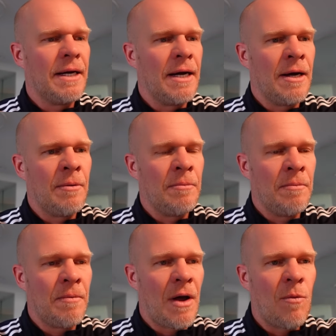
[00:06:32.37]

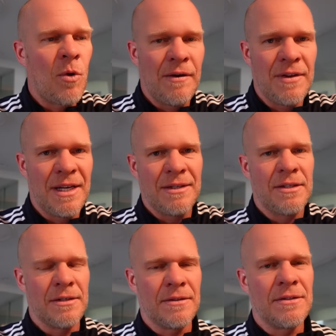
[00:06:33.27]
I want everything
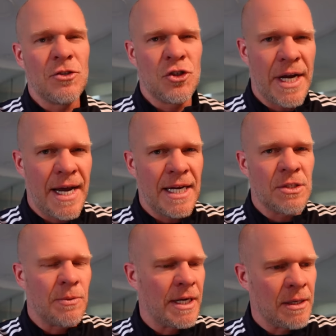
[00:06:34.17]
to
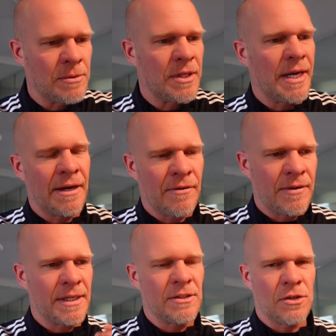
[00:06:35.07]
change when it comes to that, and
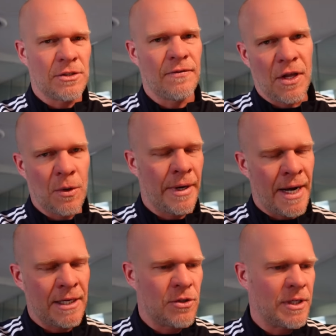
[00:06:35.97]
everything starts flowing
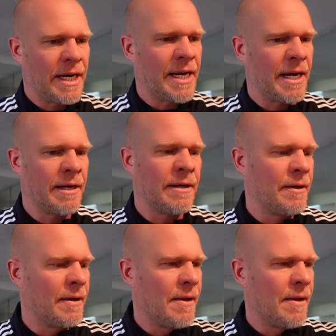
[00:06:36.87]
naturally again. And,